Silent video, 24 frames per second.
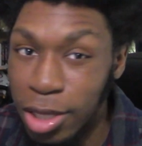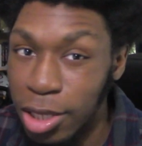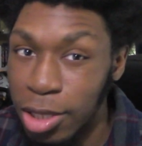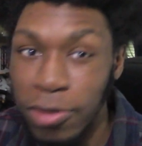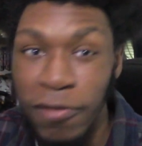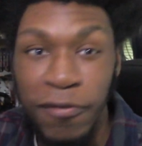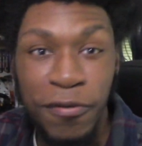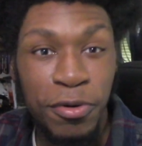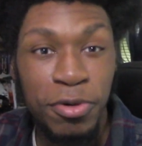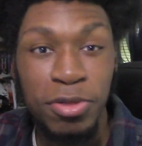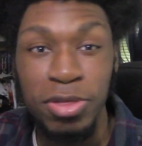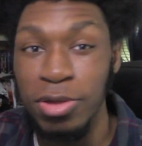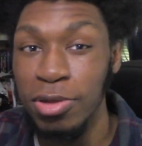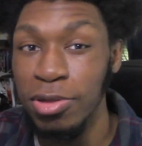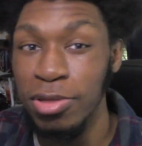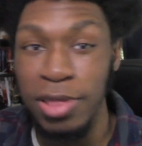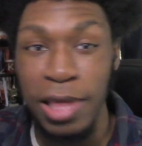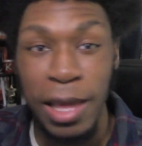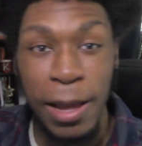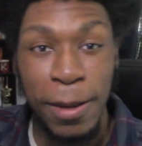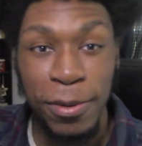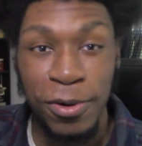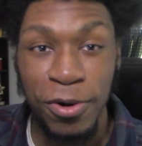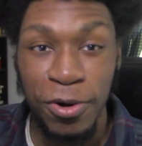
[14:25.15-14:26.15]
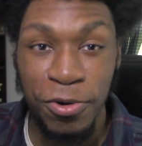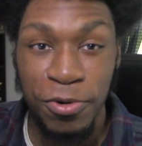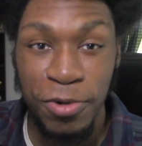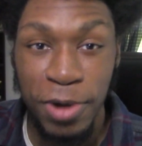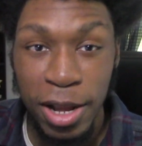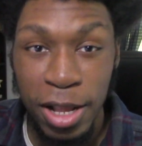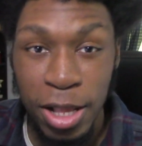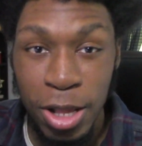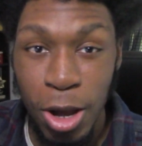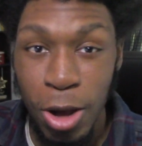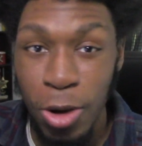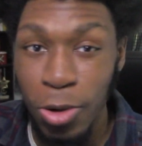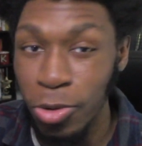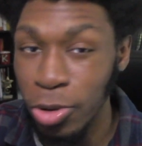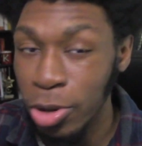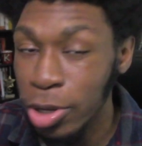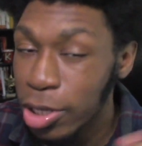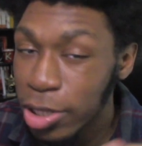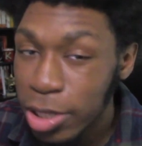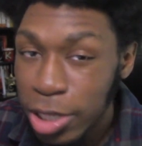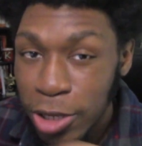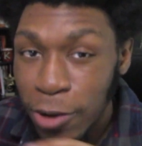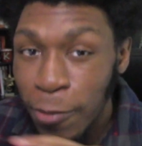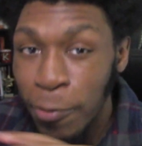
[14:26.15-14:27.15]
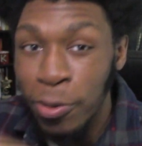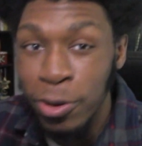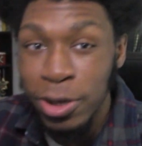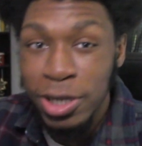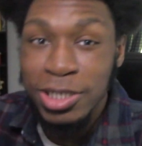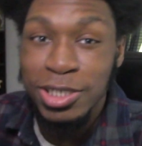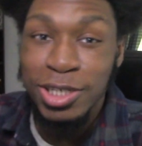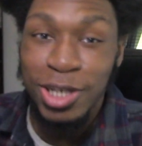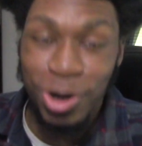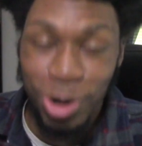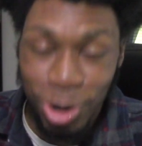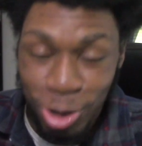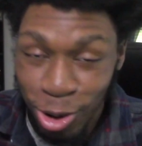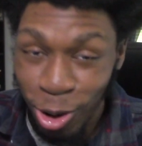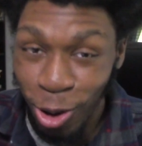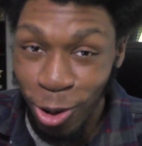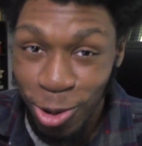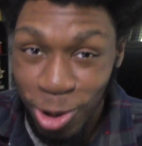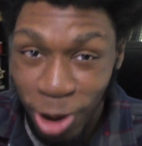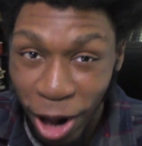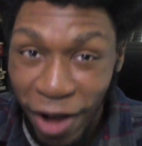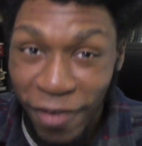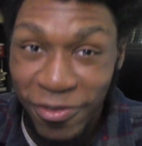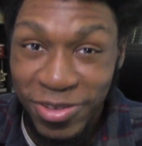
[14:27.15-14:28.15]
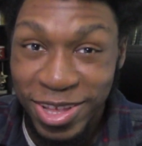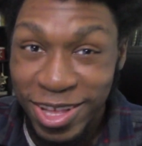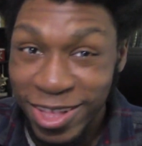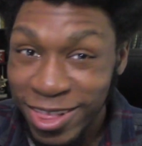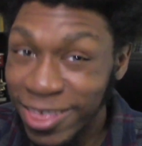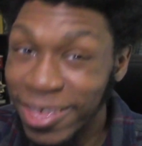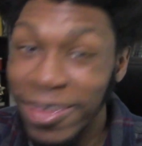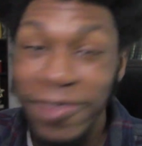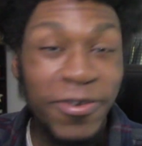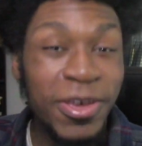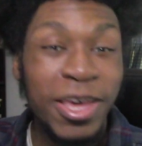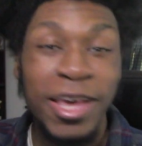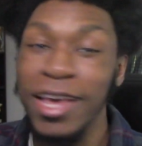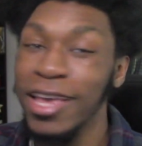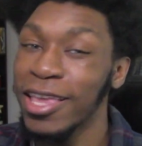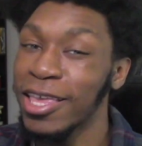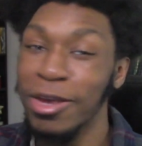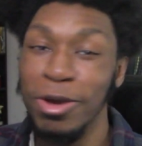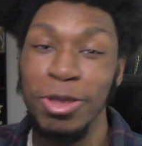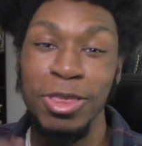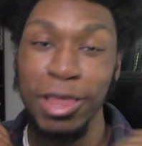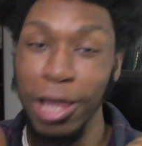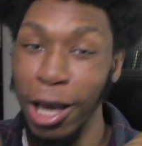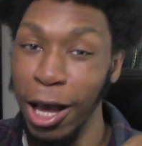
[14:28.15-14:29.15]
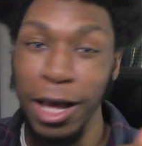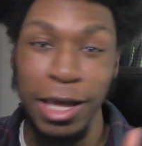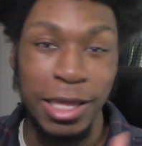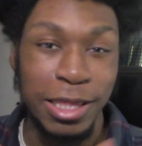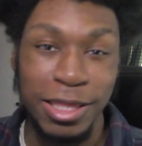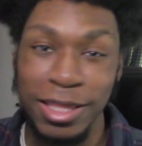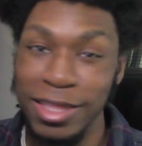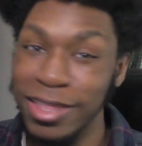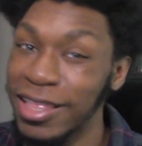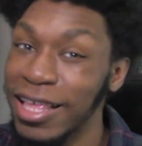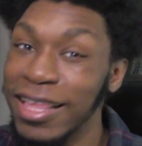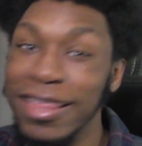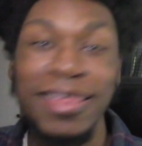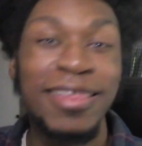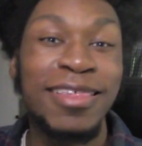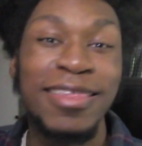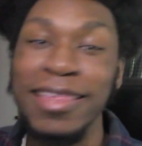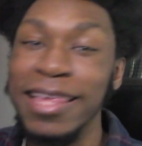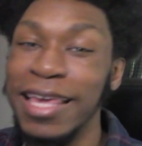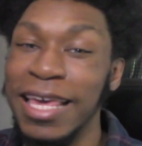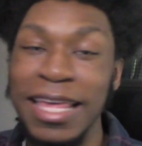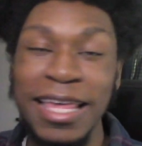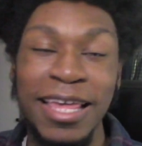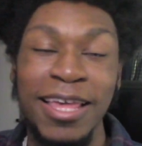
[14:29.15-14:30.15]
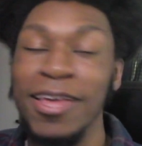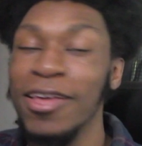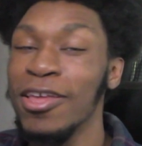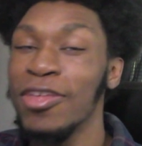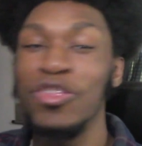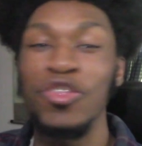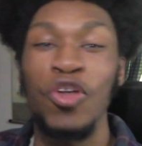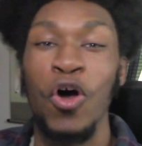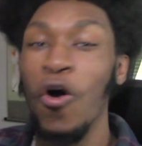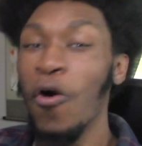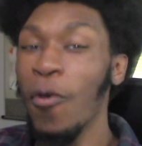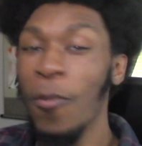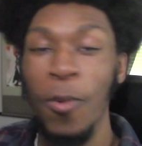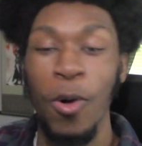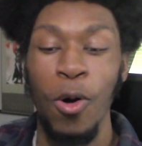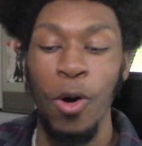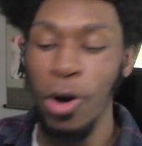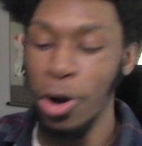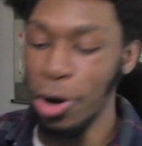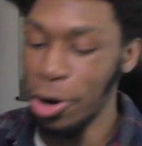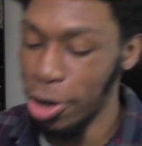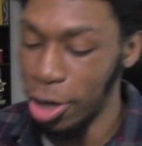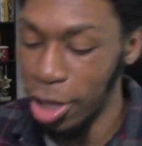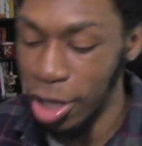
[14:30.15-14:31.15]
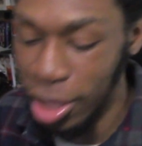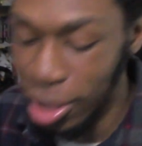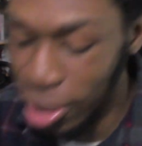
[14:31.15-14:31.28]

First you stab Kureno, then you push Tohru off the cliff, you're done. This is it. No more.